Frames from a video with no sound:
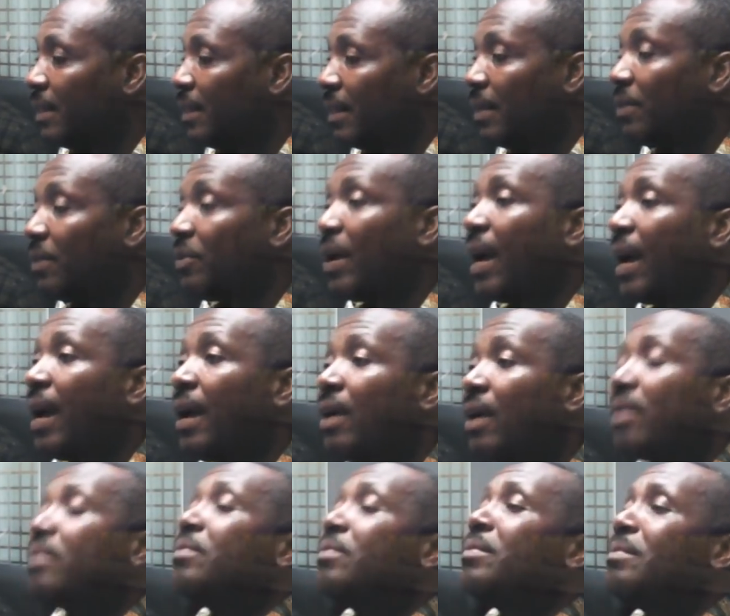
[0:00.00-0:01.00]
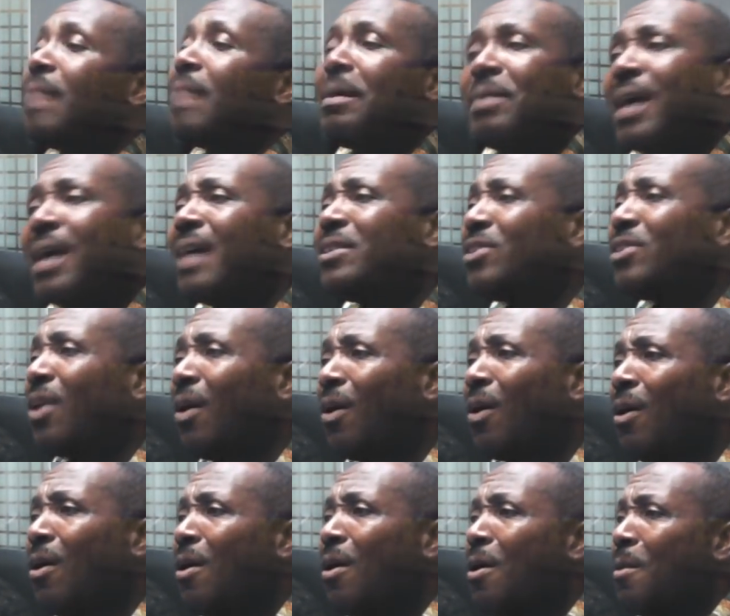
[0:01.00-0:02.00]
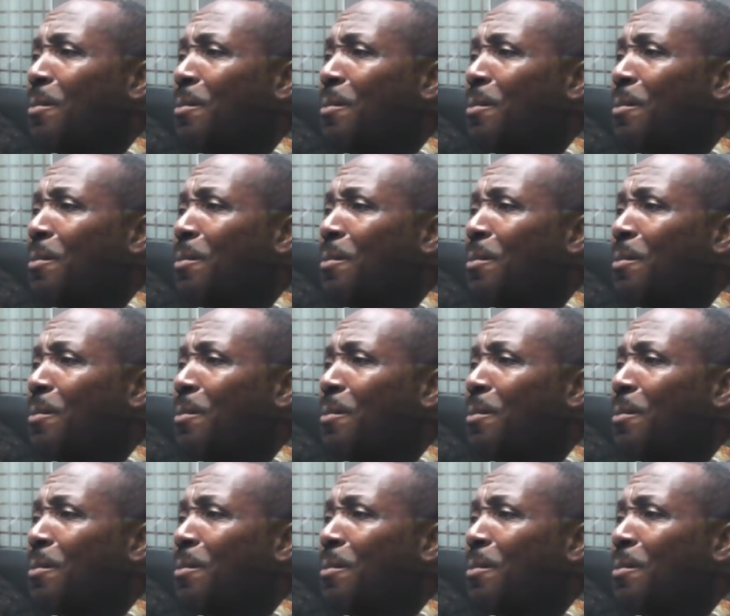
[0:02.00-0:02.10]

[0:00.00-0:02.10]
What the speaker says: can run both simultaneously.